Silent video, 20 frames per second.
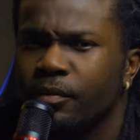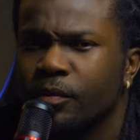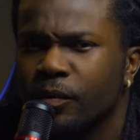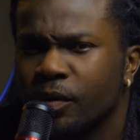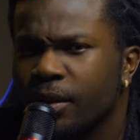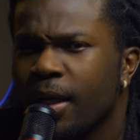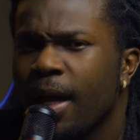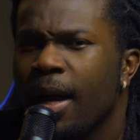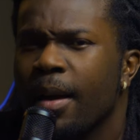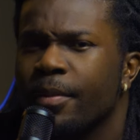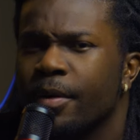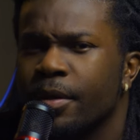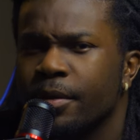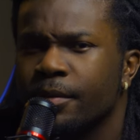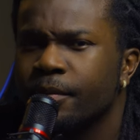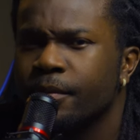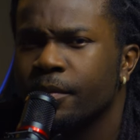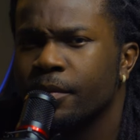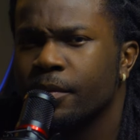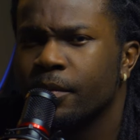Stop it.
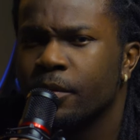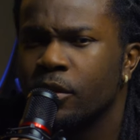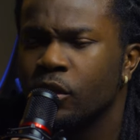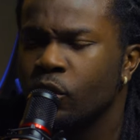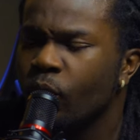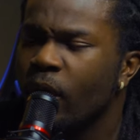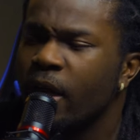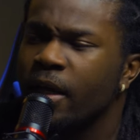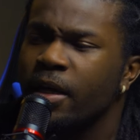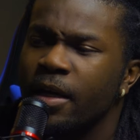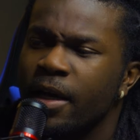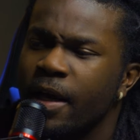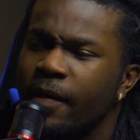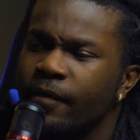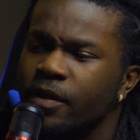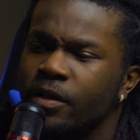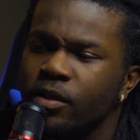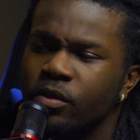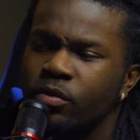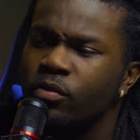You waited
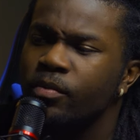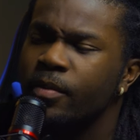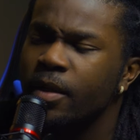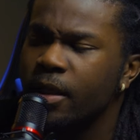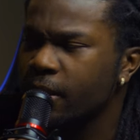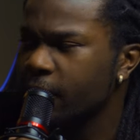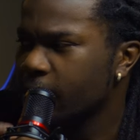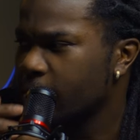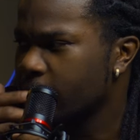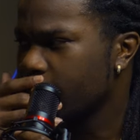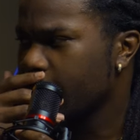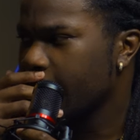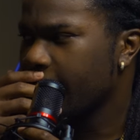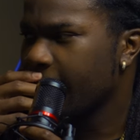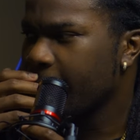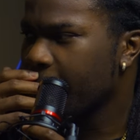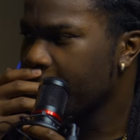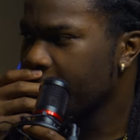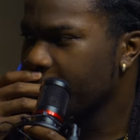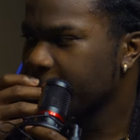after two months,
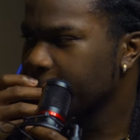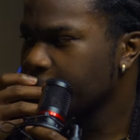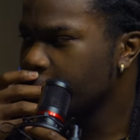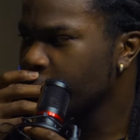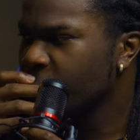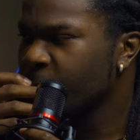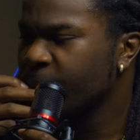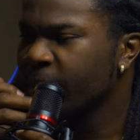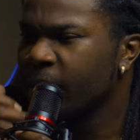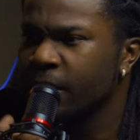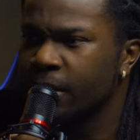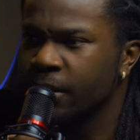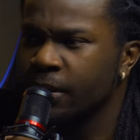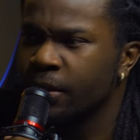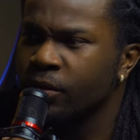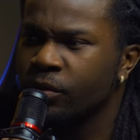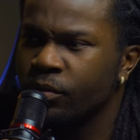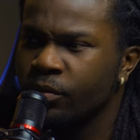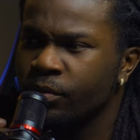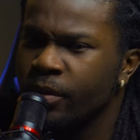two months,
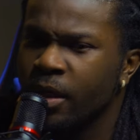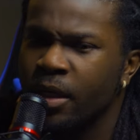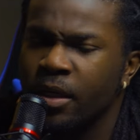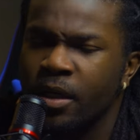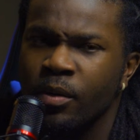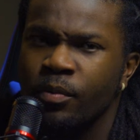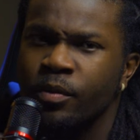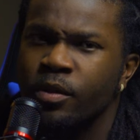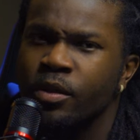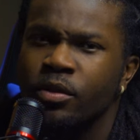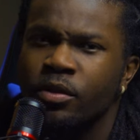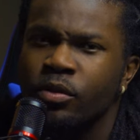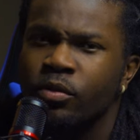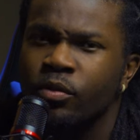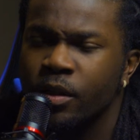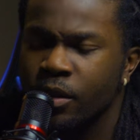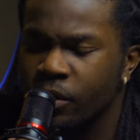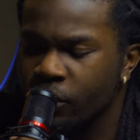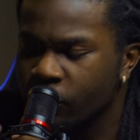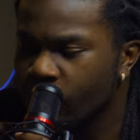and you break up with the
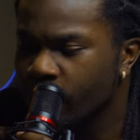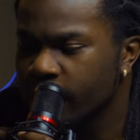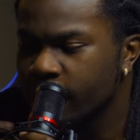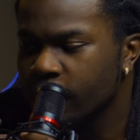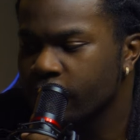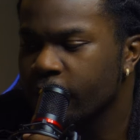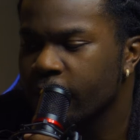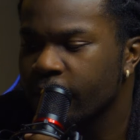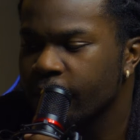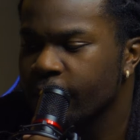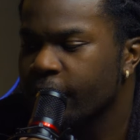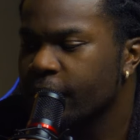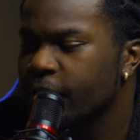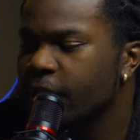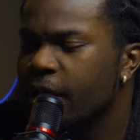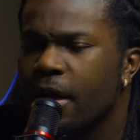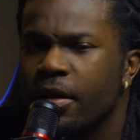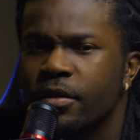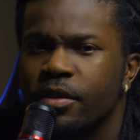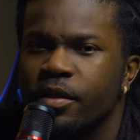dude, and you're going straight for
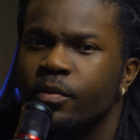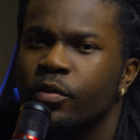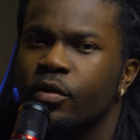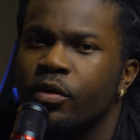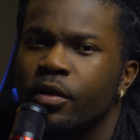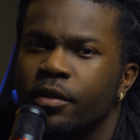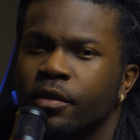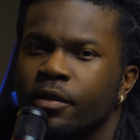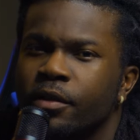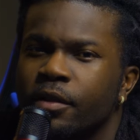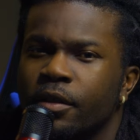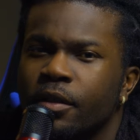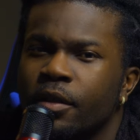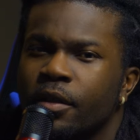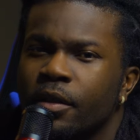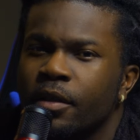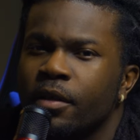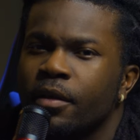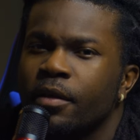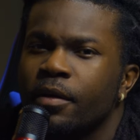child support.
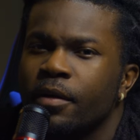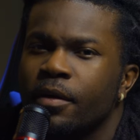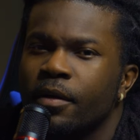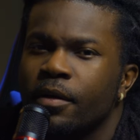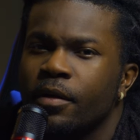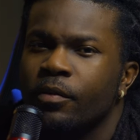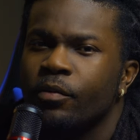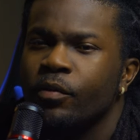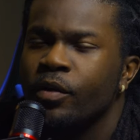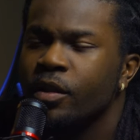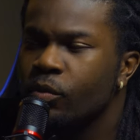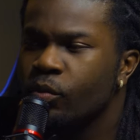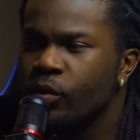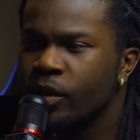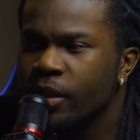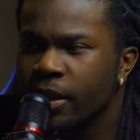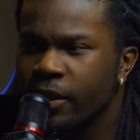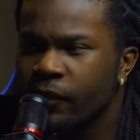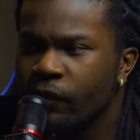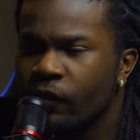We
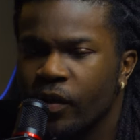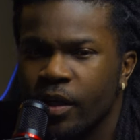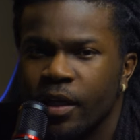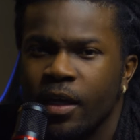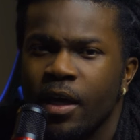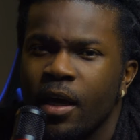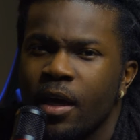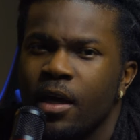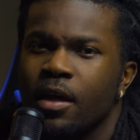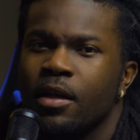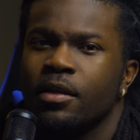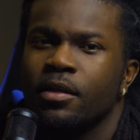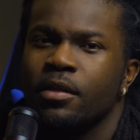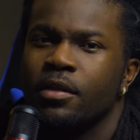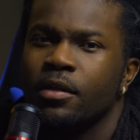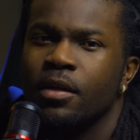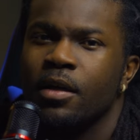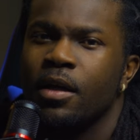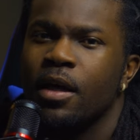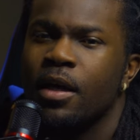we didn't forget.
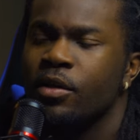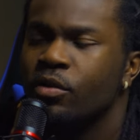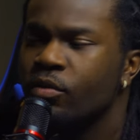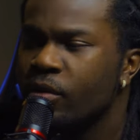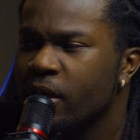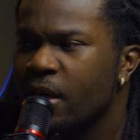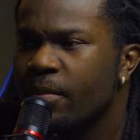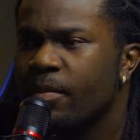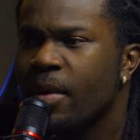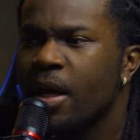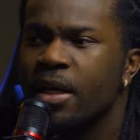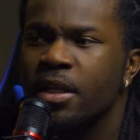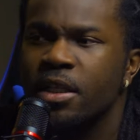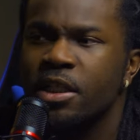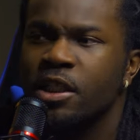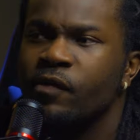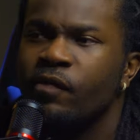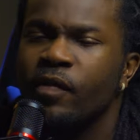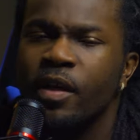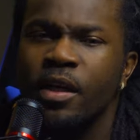And you keep making
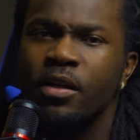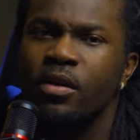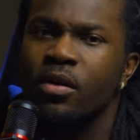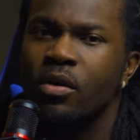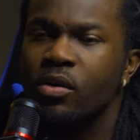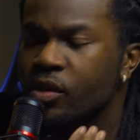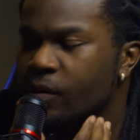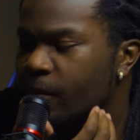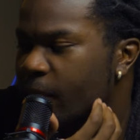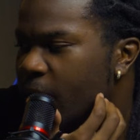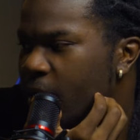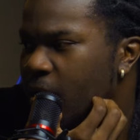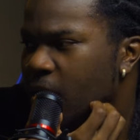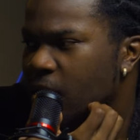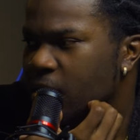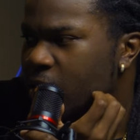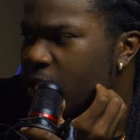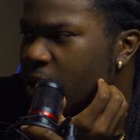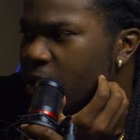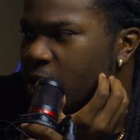these videos, man.
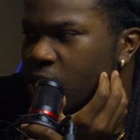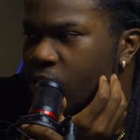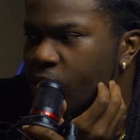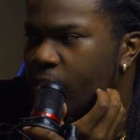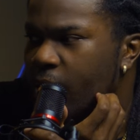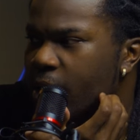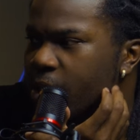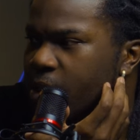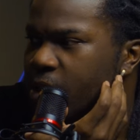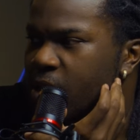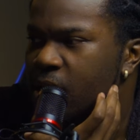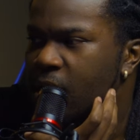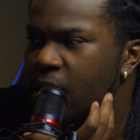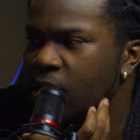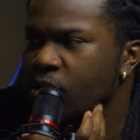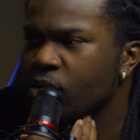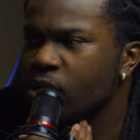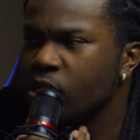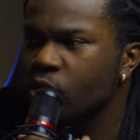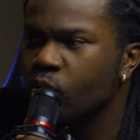It, it's crazy. It's
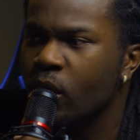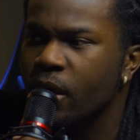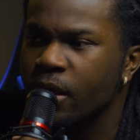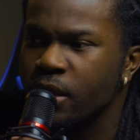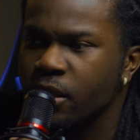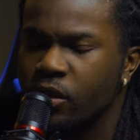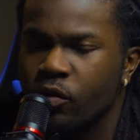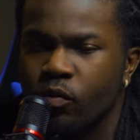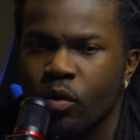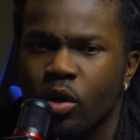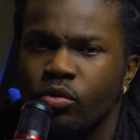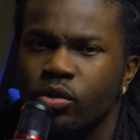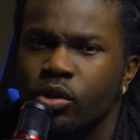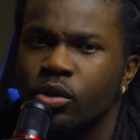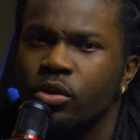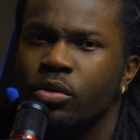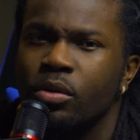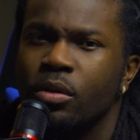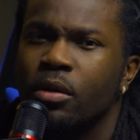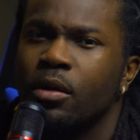like you just want us to
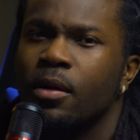roast you.